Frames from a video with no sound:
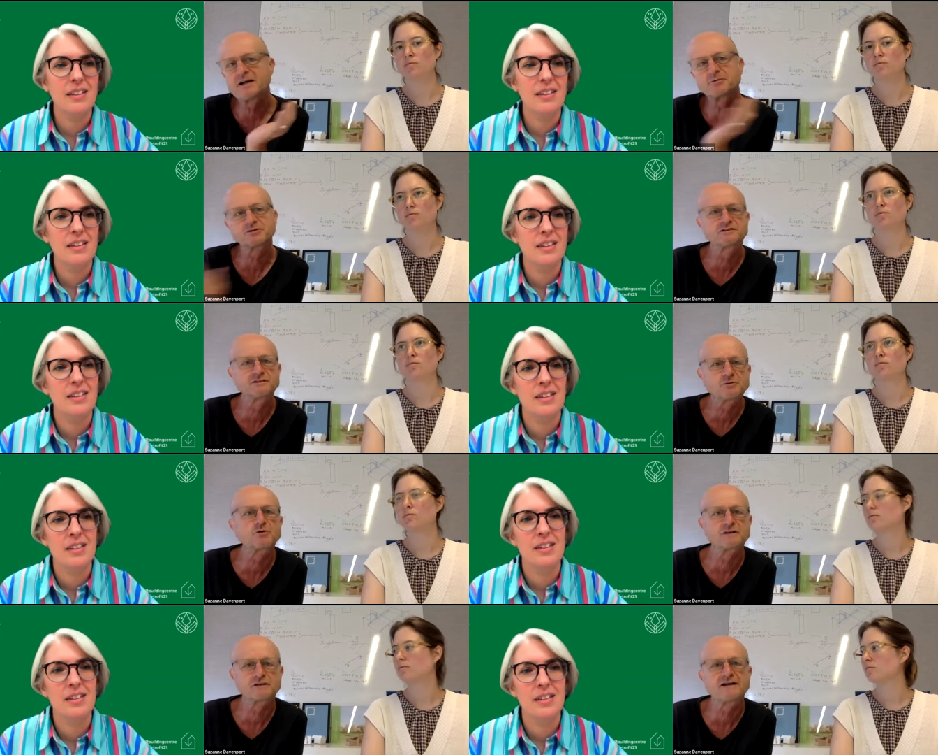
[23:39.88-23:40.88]
Speaker 1: able to do
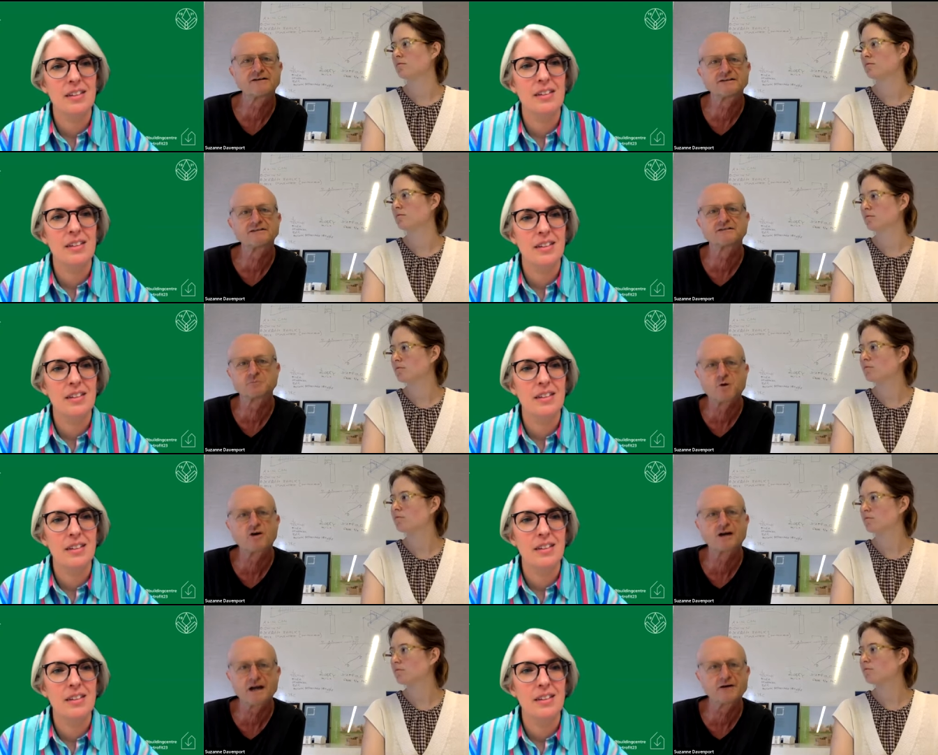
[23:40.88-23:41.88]
all the terraces in
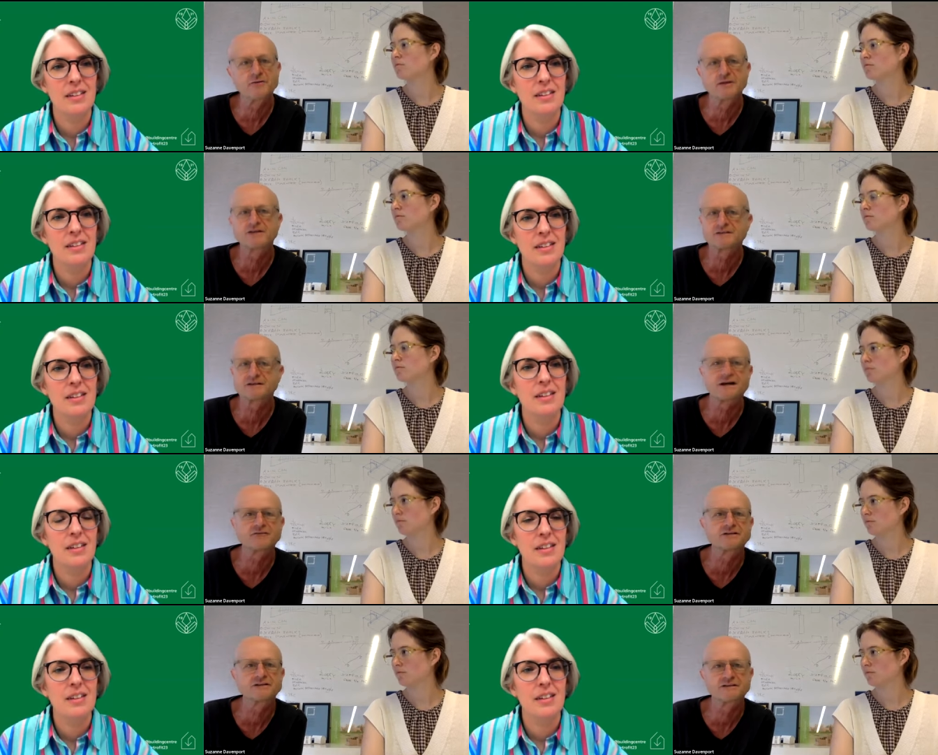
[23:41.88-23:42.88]
one go because the
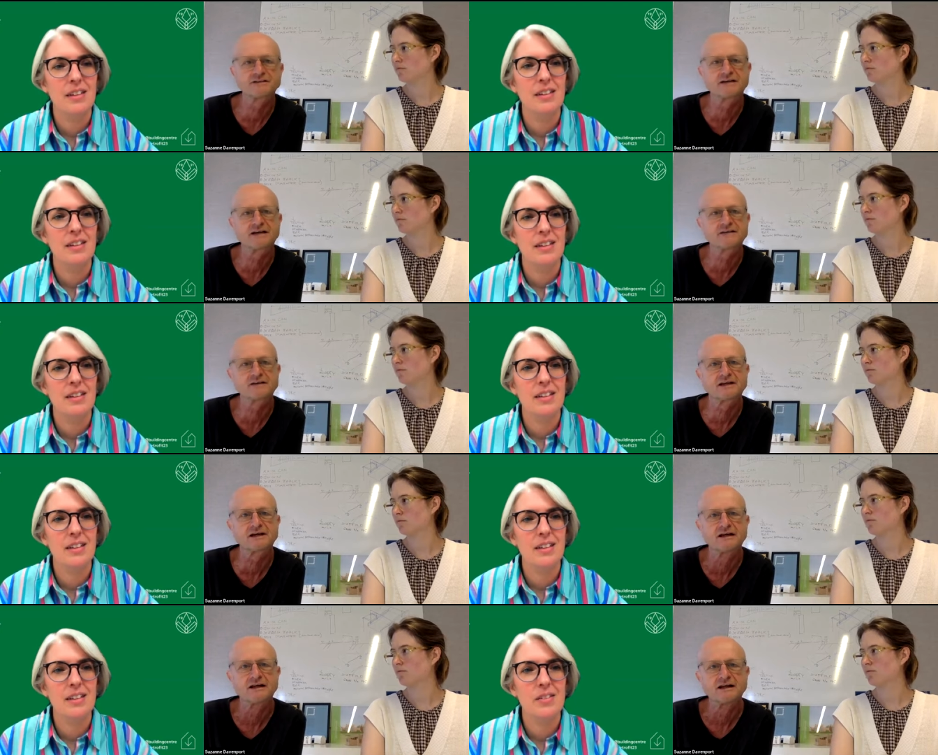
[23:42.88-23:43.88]
governance and
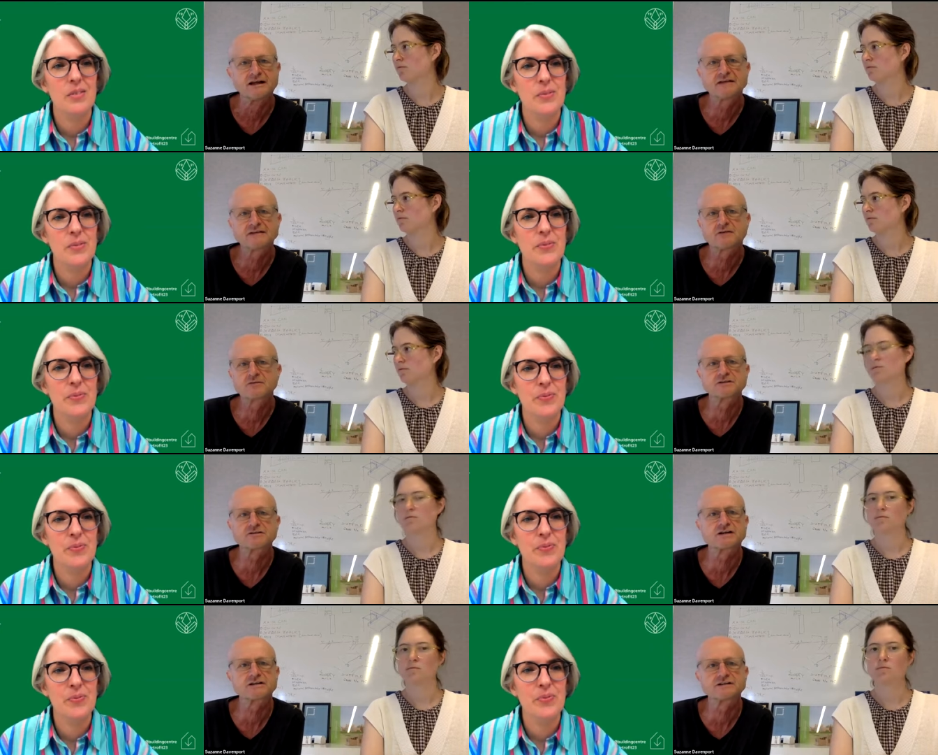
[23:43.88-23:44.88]
the leaseholding
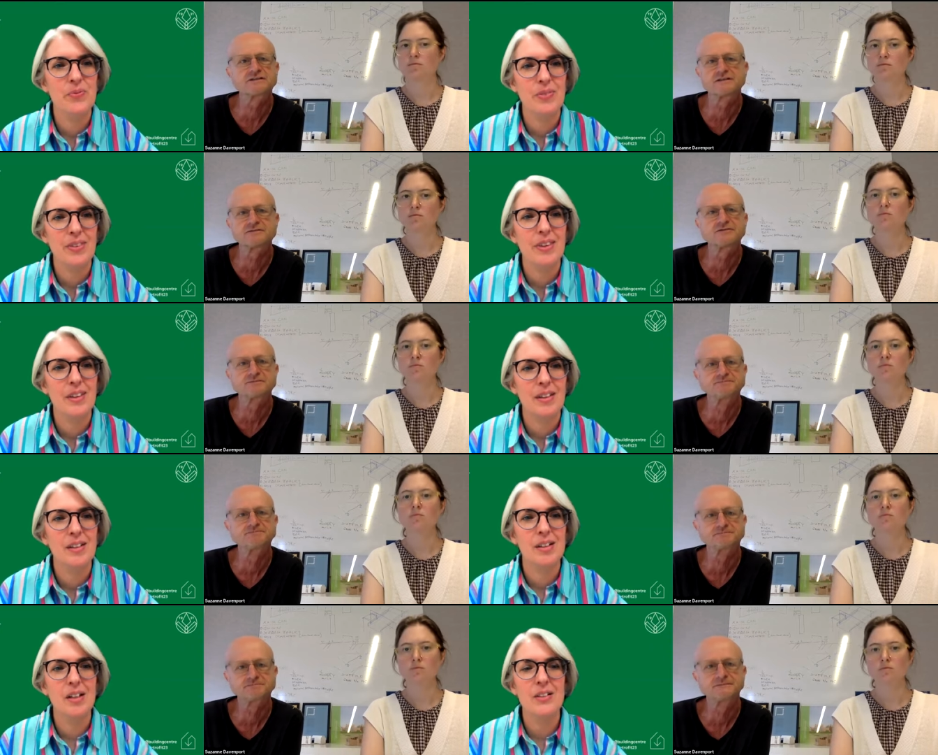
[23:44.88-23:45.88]
structures are different.
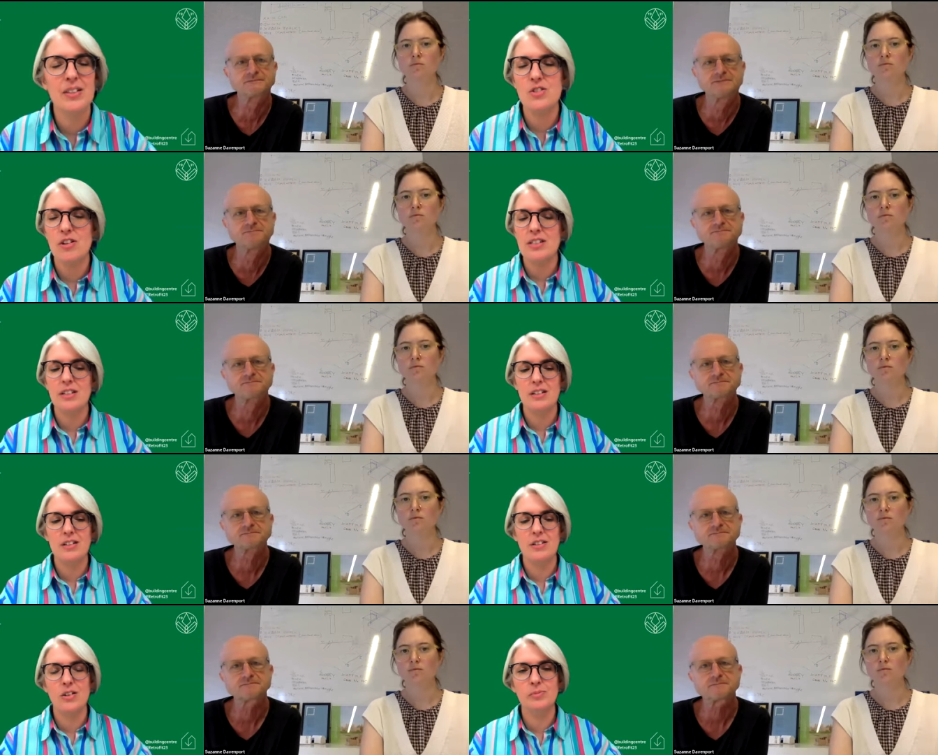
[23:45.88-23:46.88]
Speaker 2: That's interesting
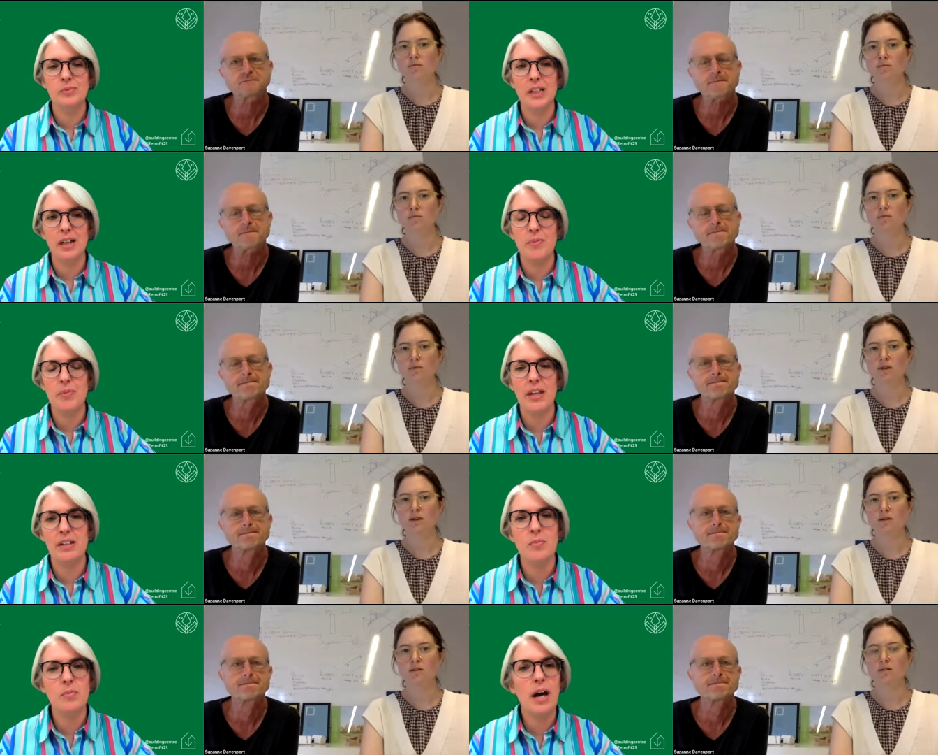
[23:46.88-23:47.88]
to know. Yeah. And
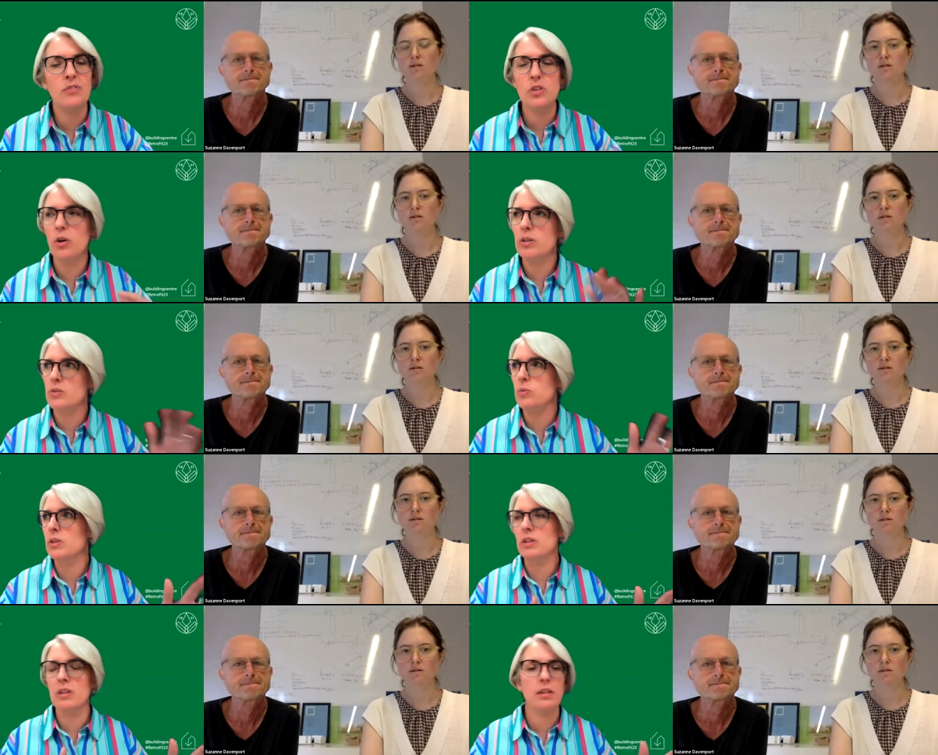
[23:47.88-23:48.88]
um, have you noticed with
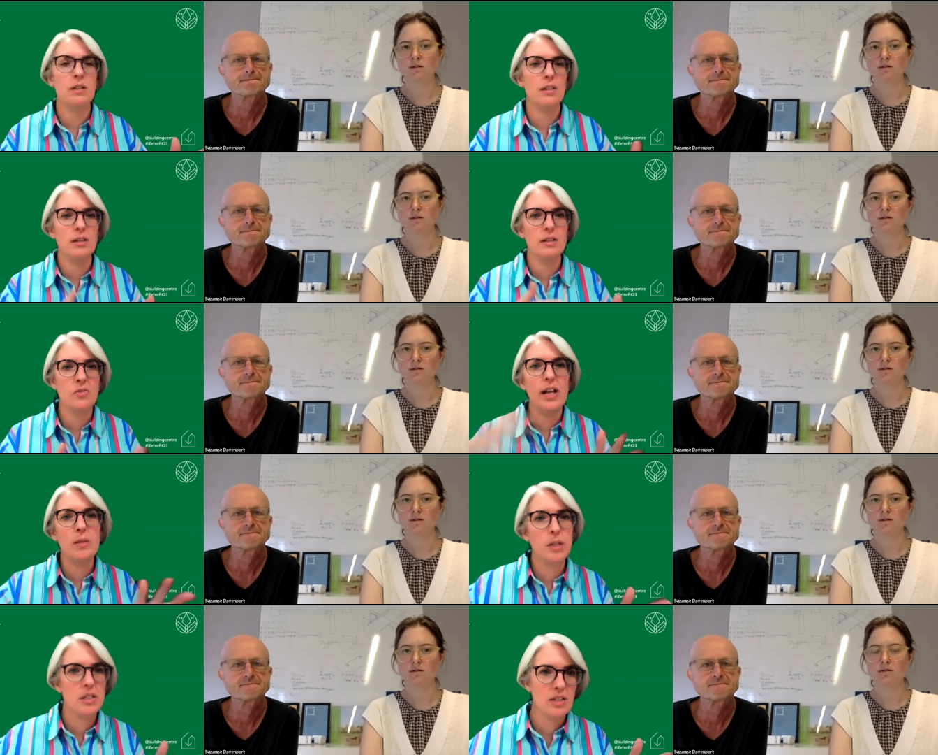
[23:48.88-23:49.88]
the
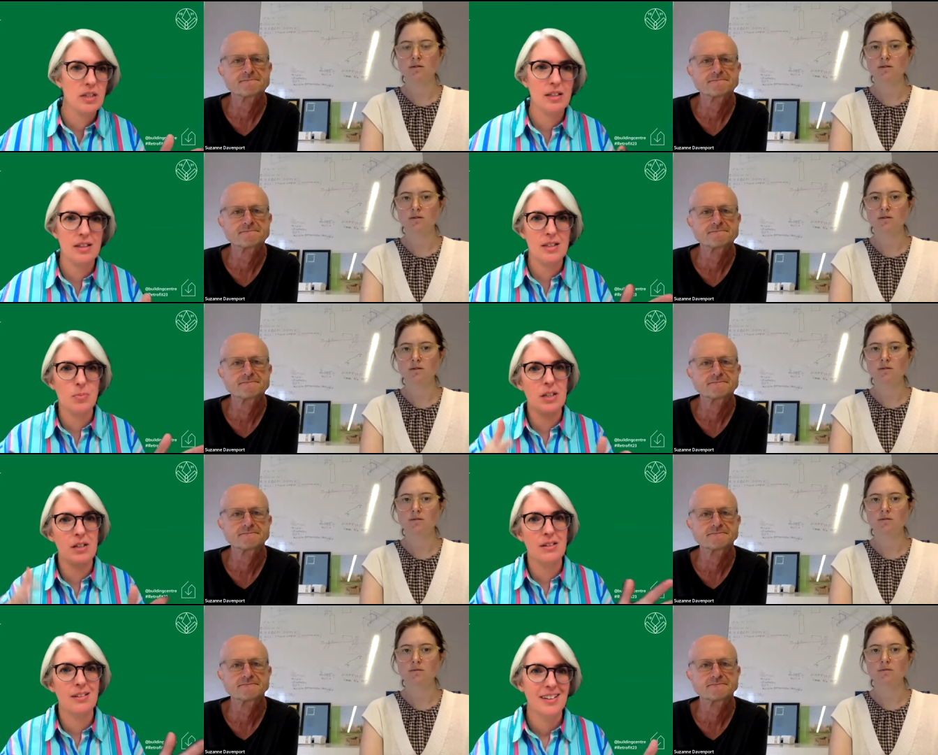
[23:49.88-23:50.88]
development that there's
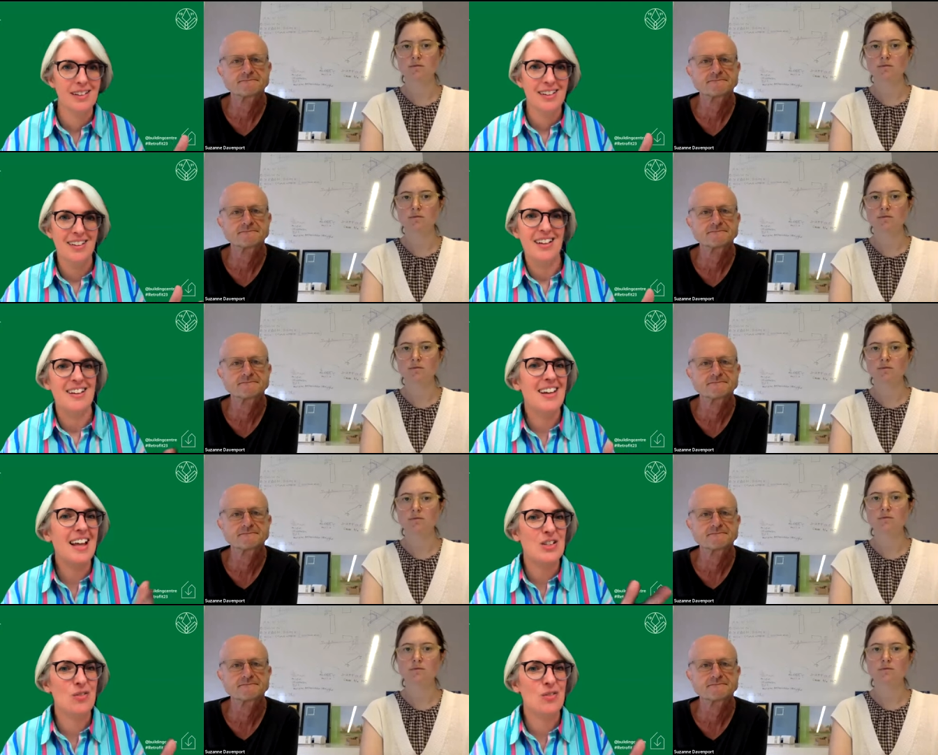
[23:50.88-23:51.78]
been less